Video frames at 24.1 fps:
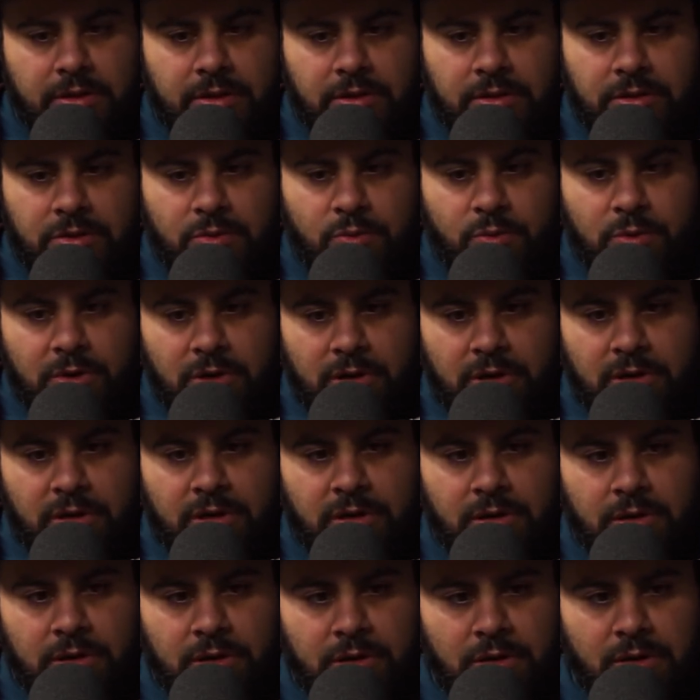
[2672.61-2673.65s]
You
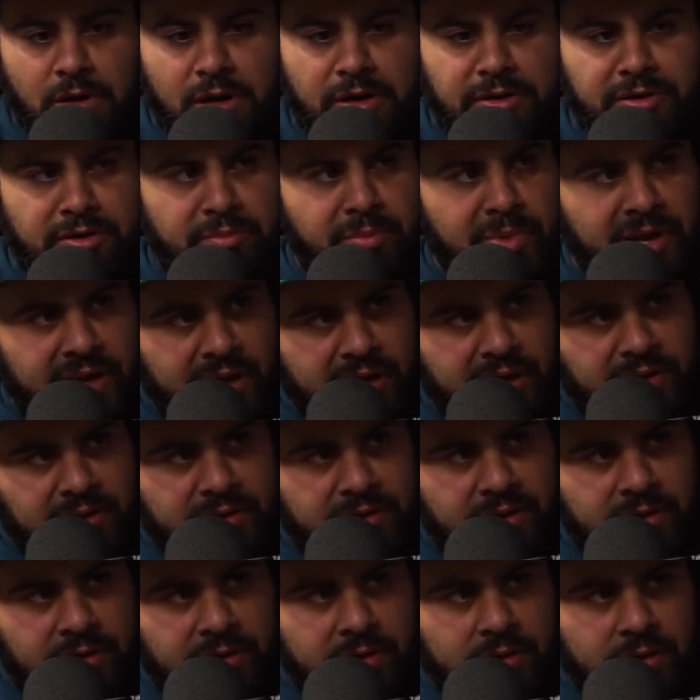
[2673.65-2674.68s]
work on
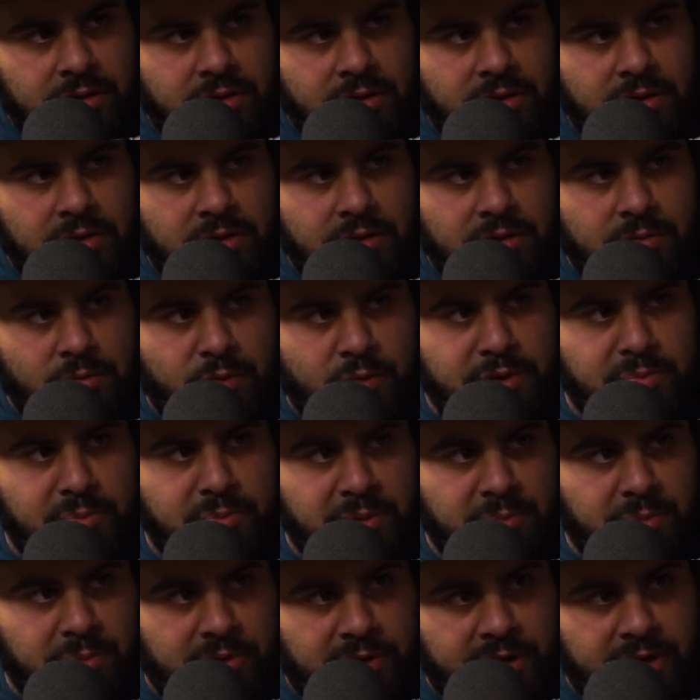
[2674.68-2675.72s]
demand when
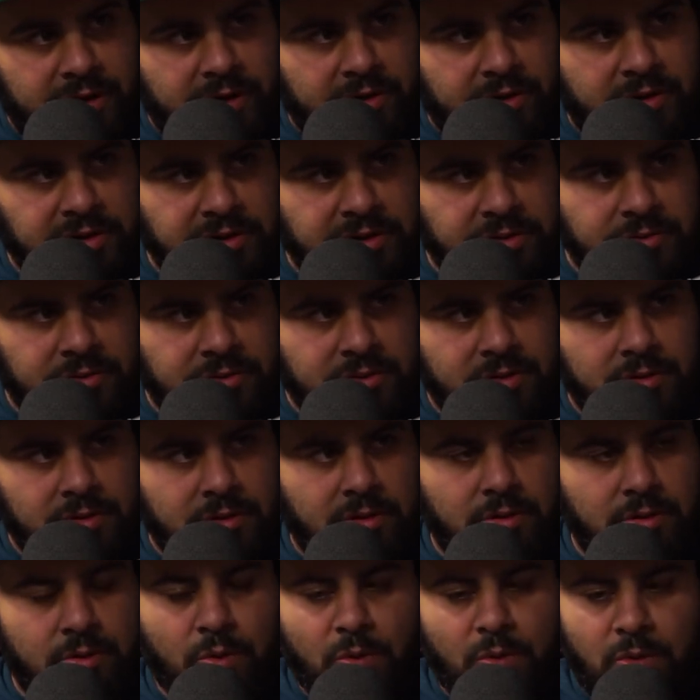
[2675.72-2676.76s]
people hire you,
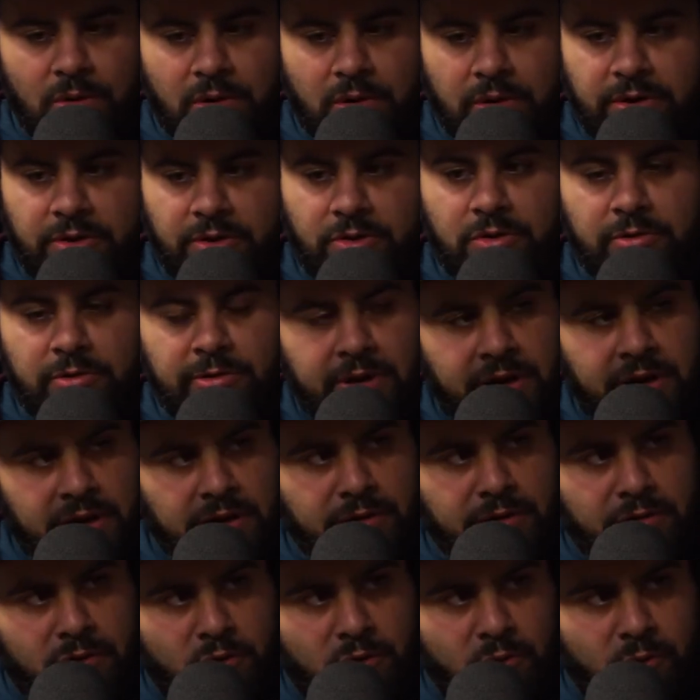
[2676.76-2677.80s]
or you create
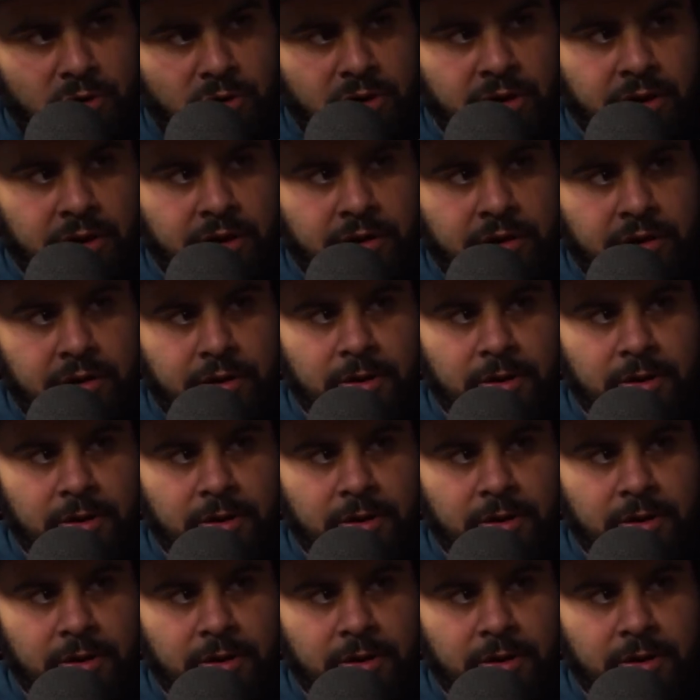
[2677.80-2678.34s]
your own work.